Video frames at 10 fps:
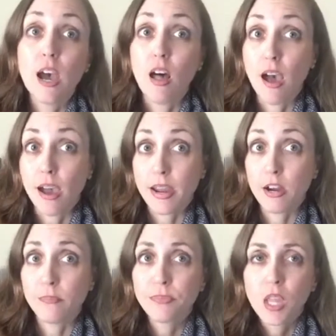
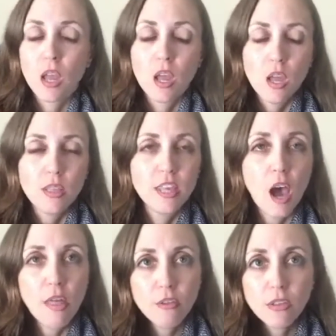higher. The
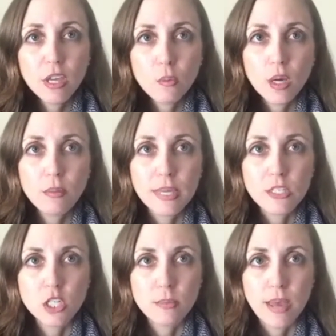other thing I want to
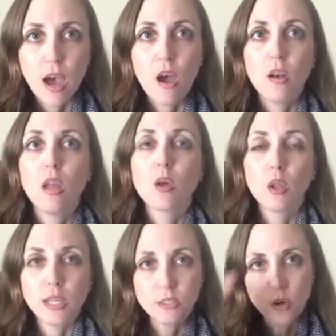mention about
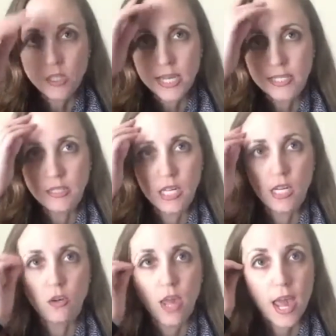cholesterol
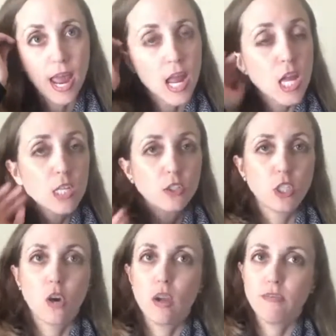testing, okay?
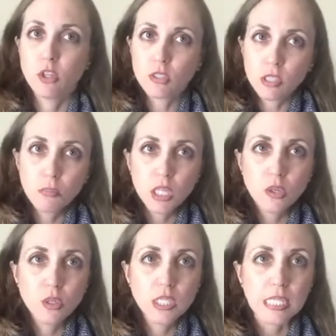So if you're somebody
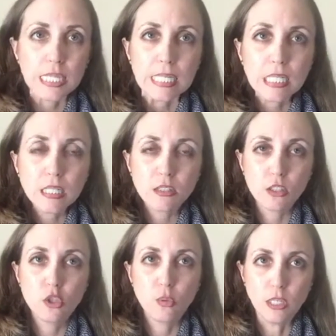who is in a
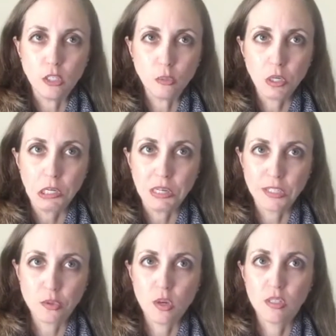situation where your
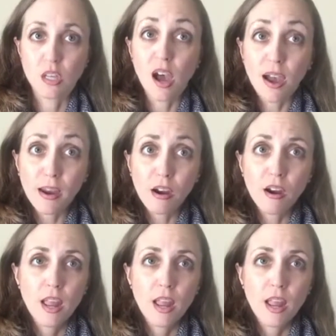cholesterol is higher